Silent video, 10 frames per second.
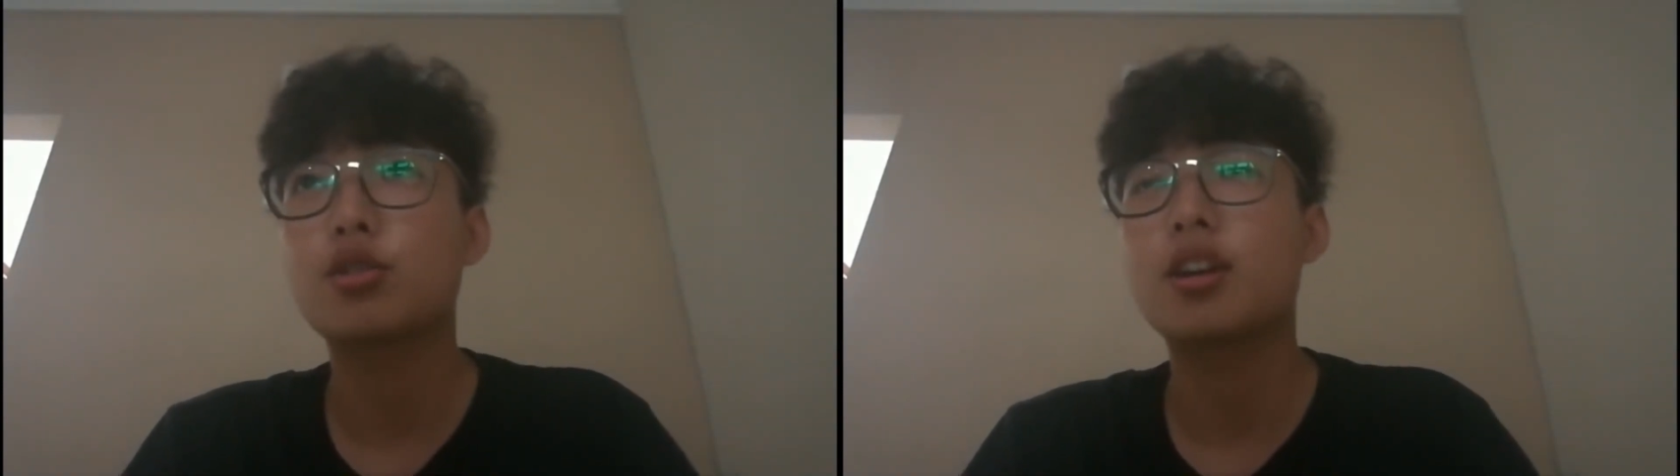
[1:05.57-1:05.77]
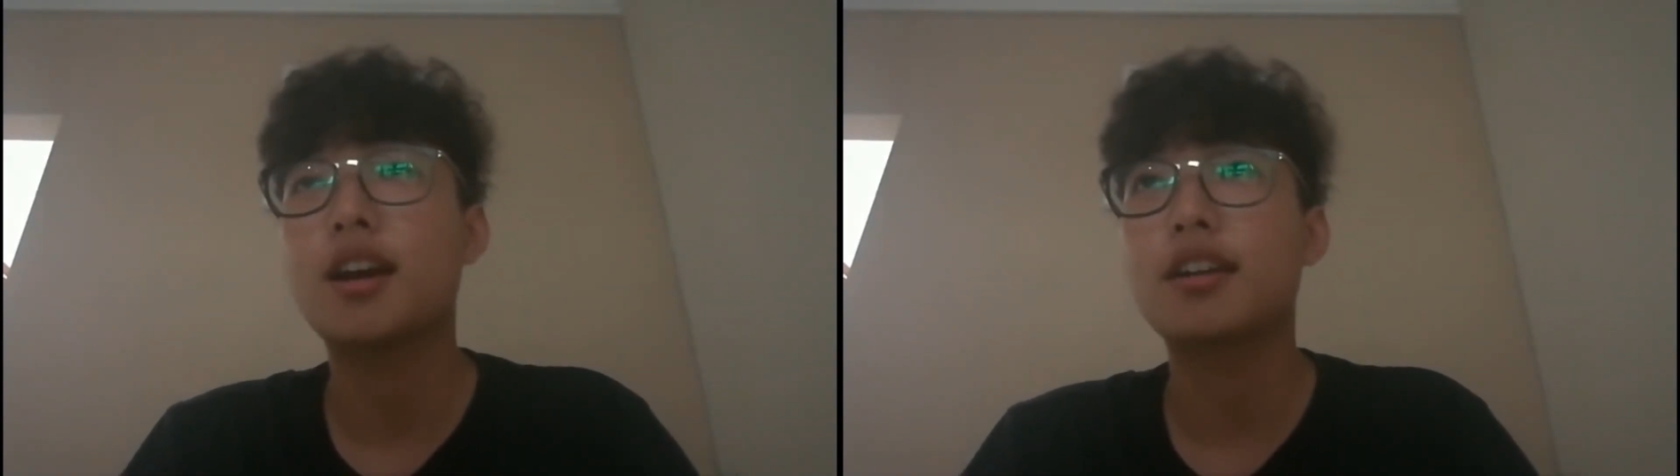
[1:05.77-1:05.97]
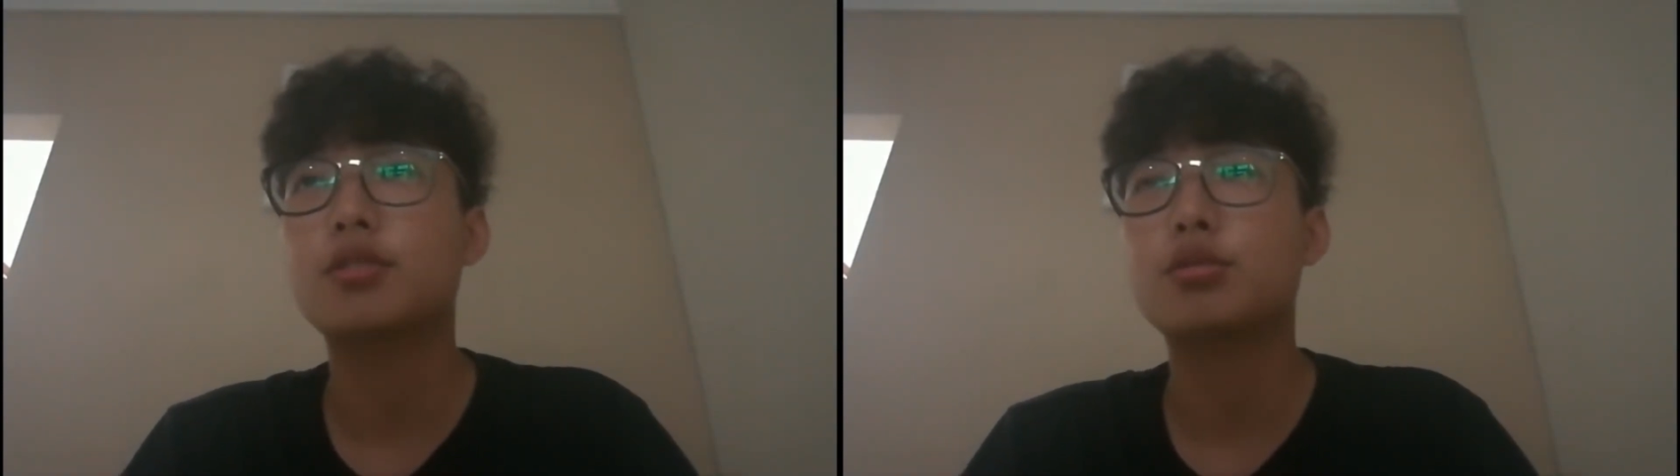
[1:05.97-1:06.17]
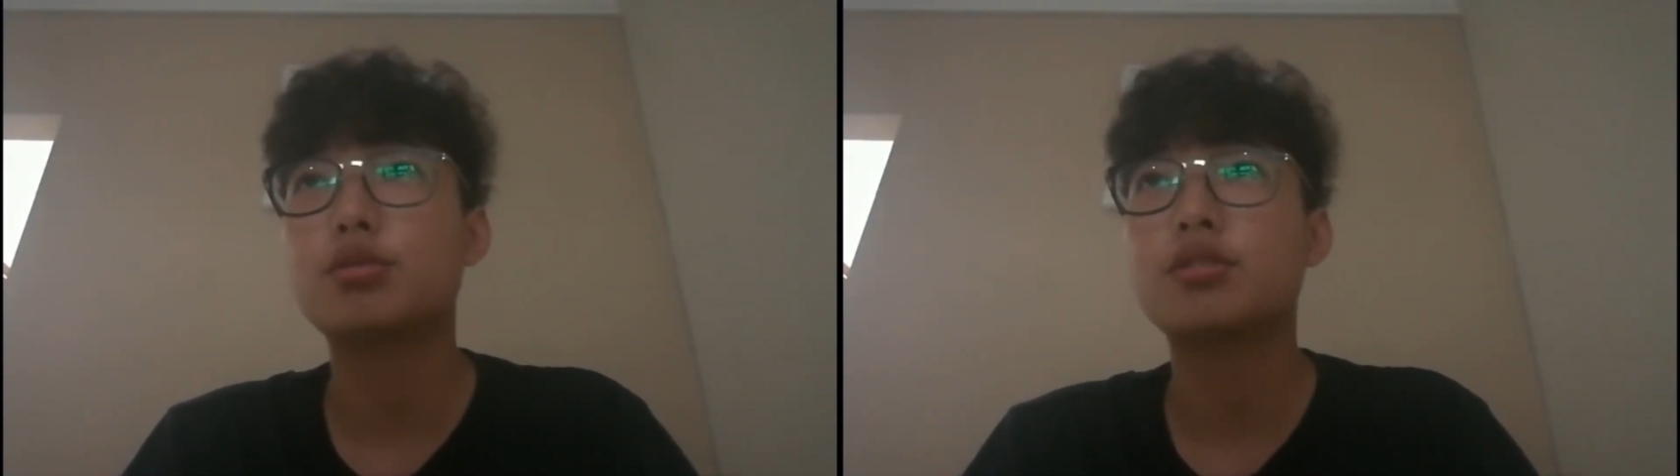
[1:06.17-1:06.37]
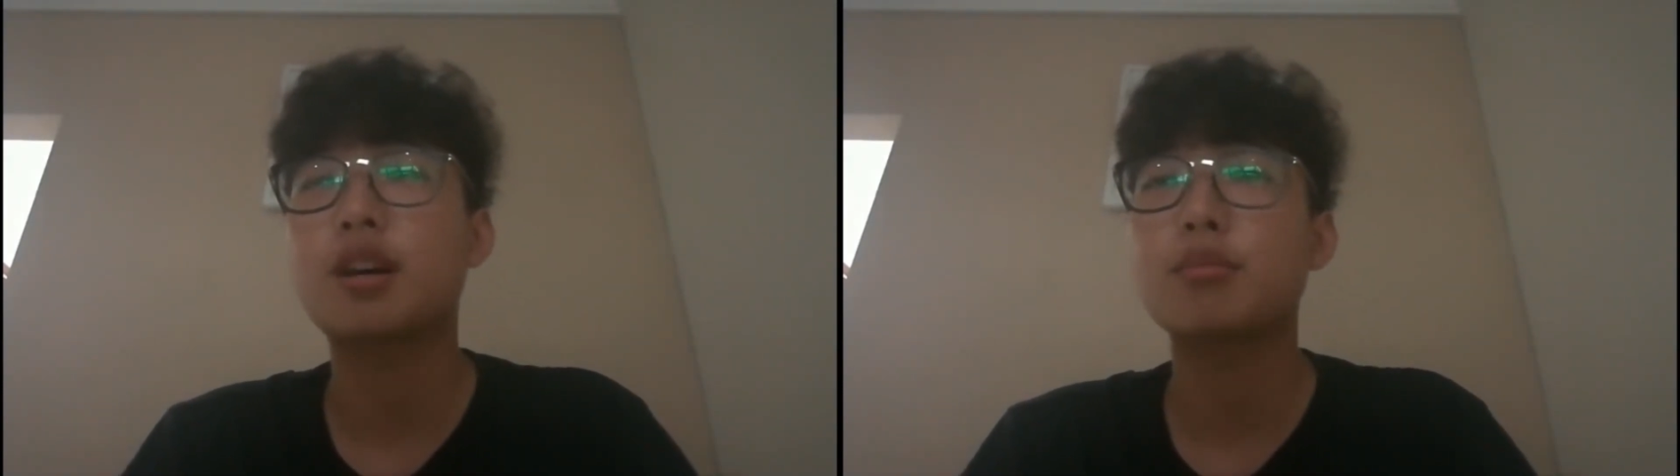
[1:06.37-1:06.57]
I like
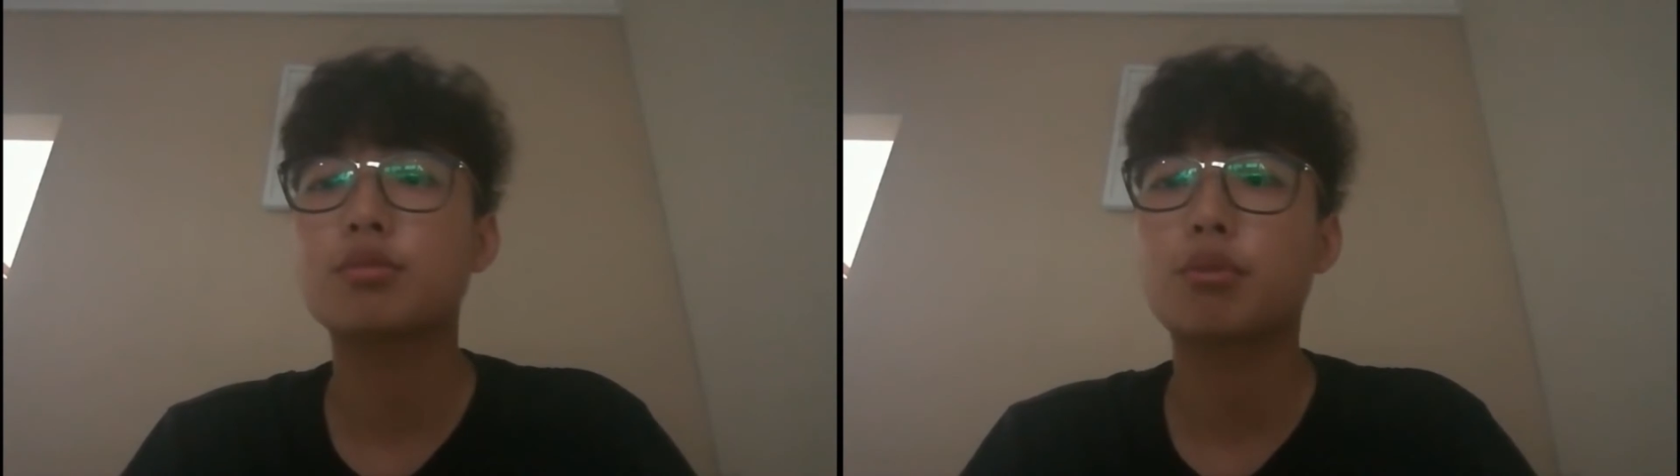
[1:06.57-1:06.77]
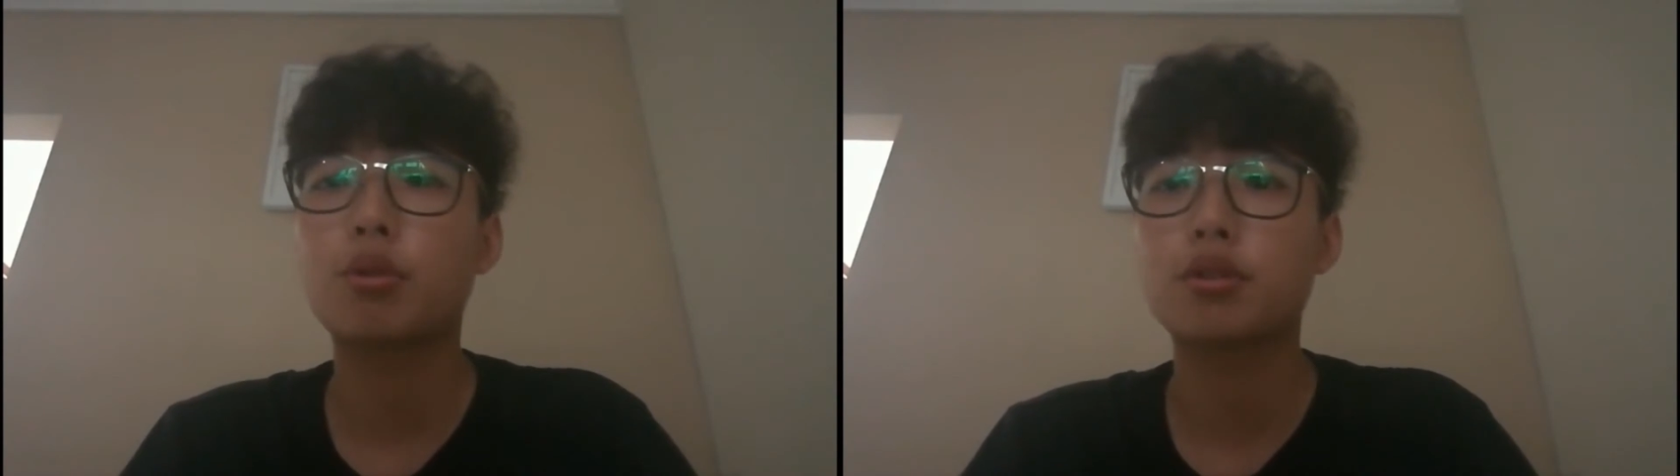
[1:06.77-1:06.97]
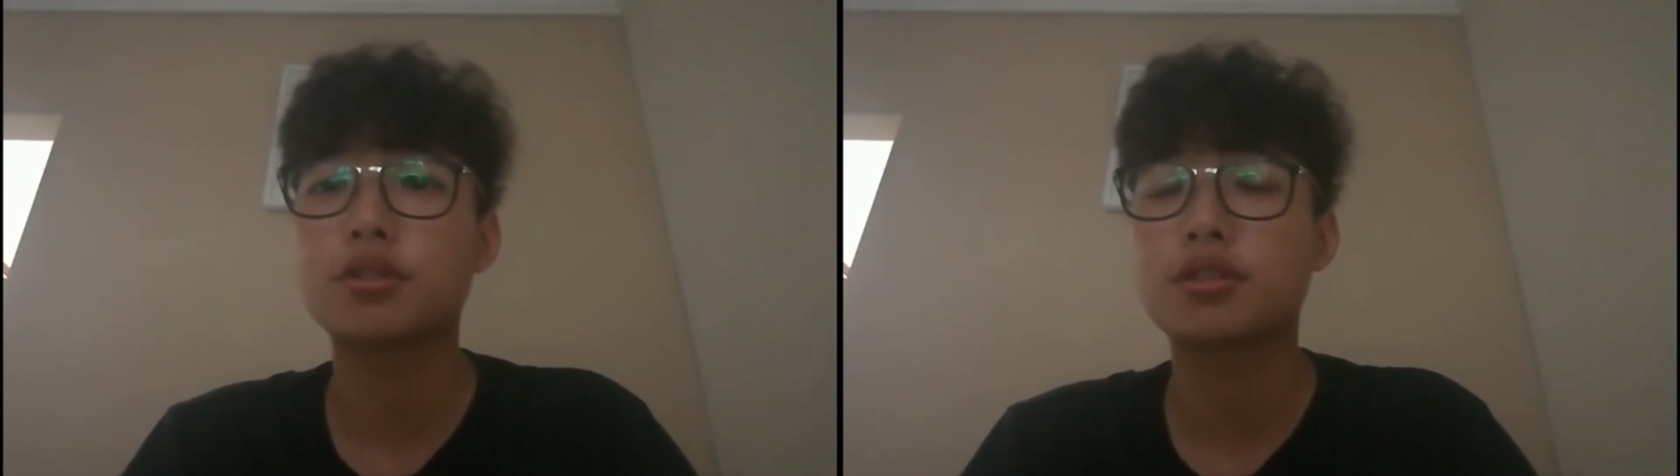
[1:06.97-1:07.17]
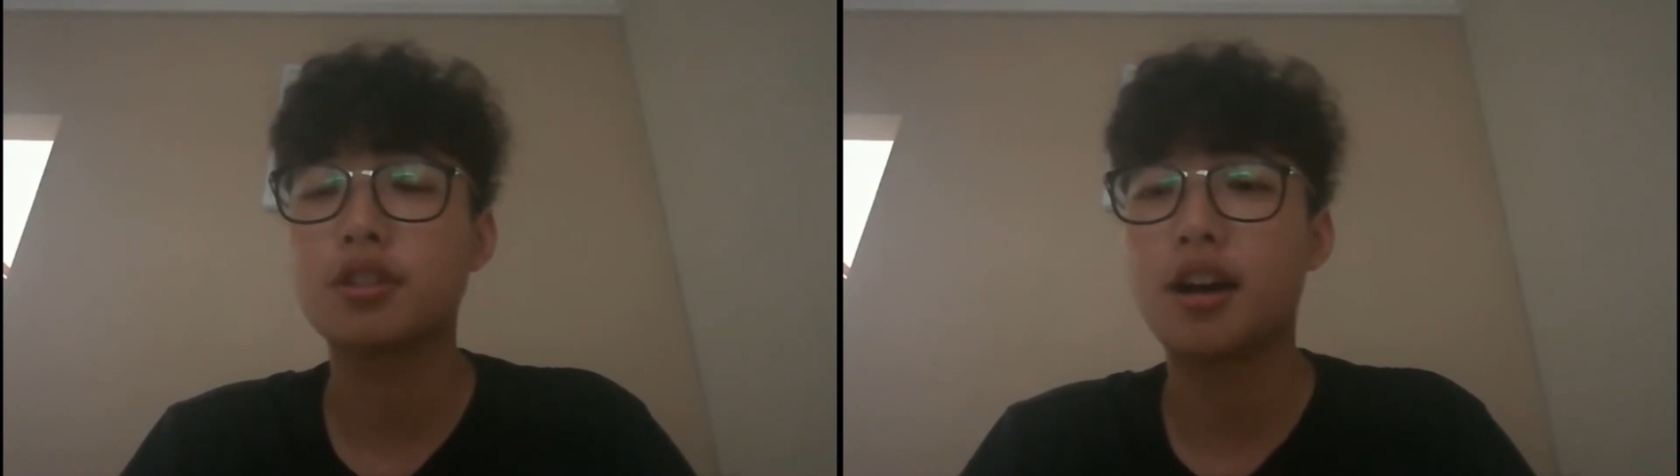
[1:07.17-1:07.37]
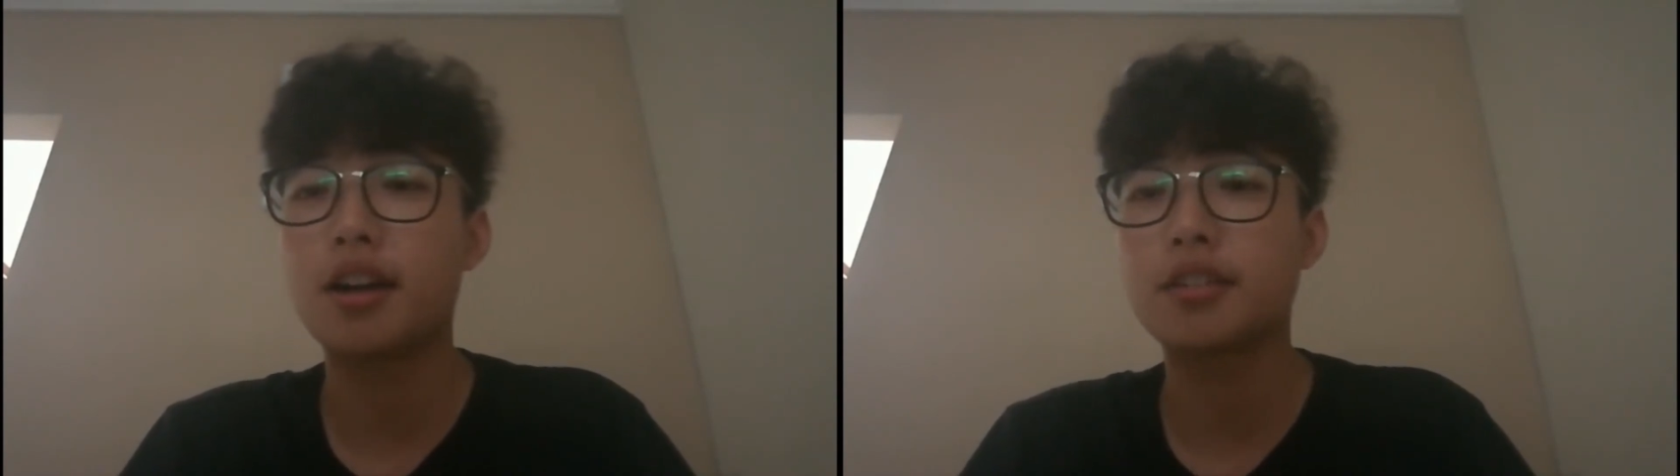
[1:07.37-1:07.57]
do some sports
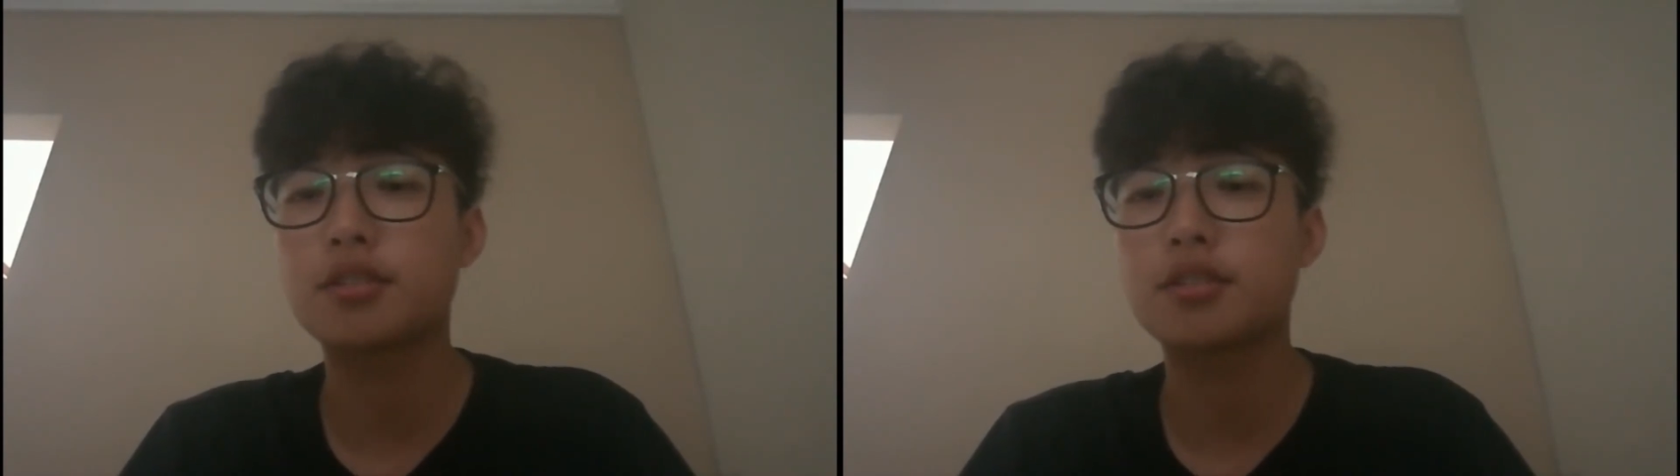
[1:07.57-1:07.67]
like